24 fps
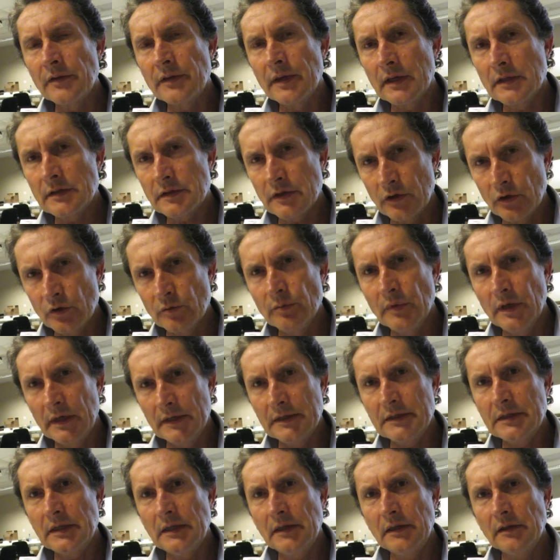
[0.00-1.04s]
There's a
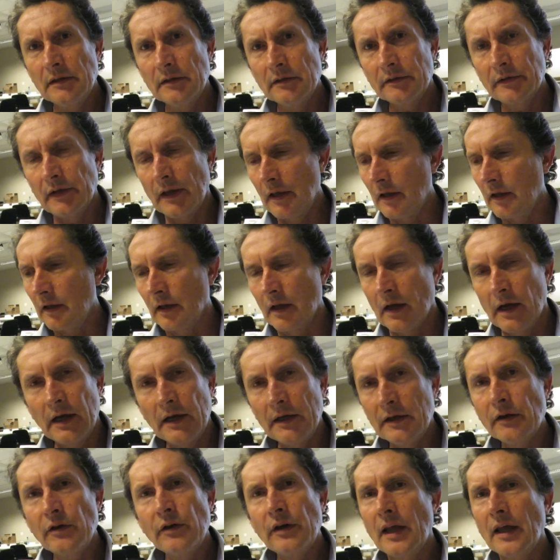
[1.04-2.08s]
humility saying,
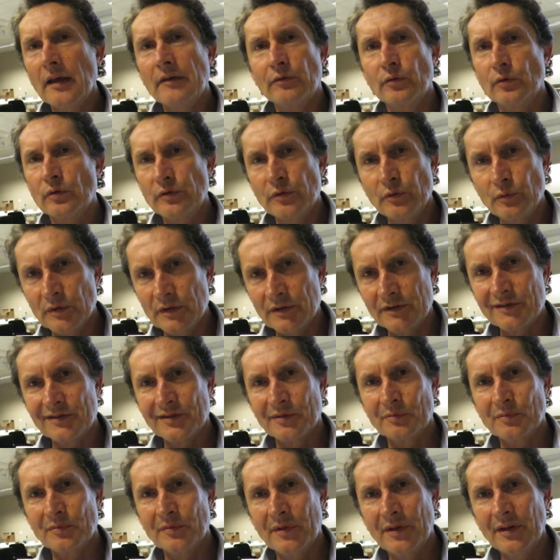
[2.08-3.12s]
I don't have all the
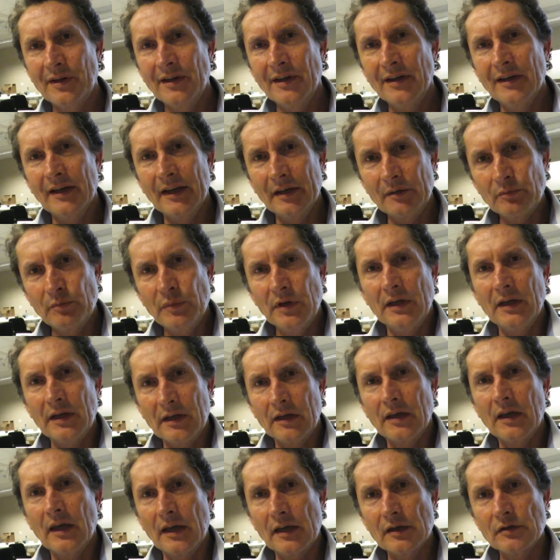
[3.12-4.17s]
wisdom. Let me
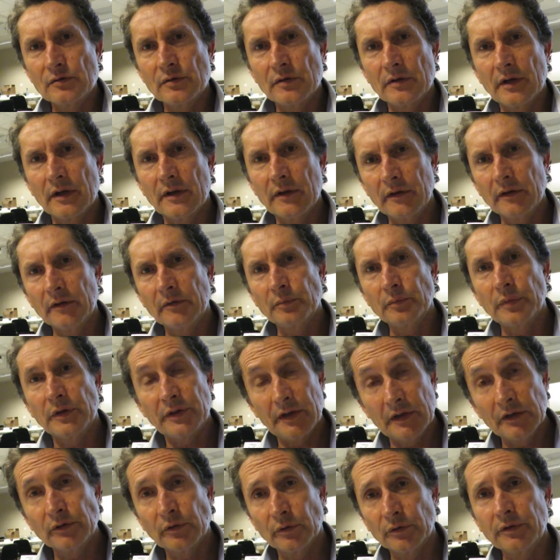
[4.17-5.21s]
engage with others. But
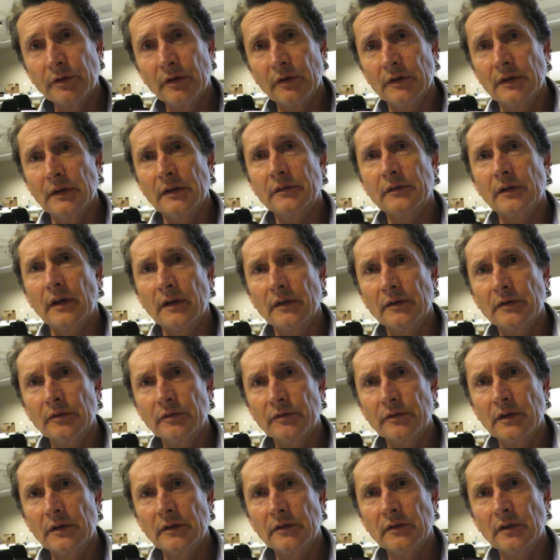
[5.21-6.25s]
there's also
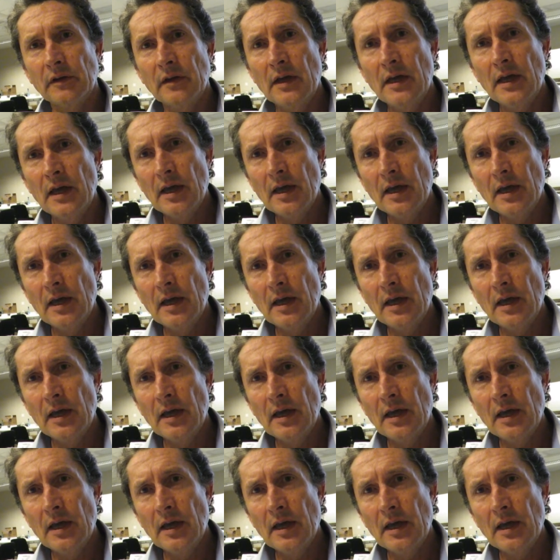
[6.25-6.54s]
decisiveness.